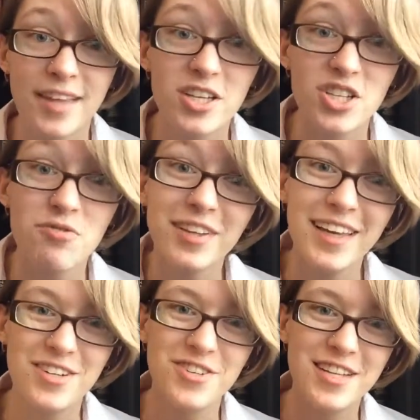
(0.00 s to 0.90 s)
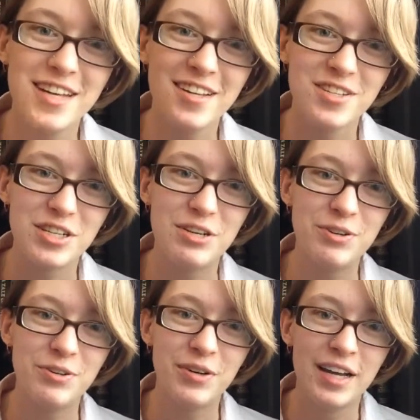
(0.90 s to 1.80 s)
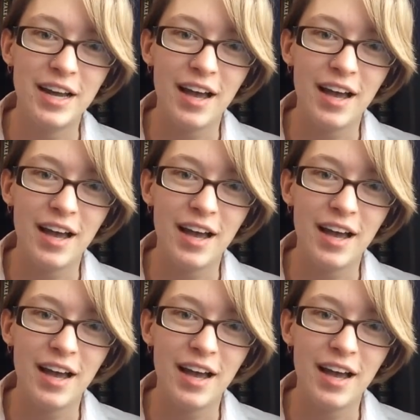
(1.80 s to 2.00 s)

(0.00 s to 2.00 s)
just really interesting to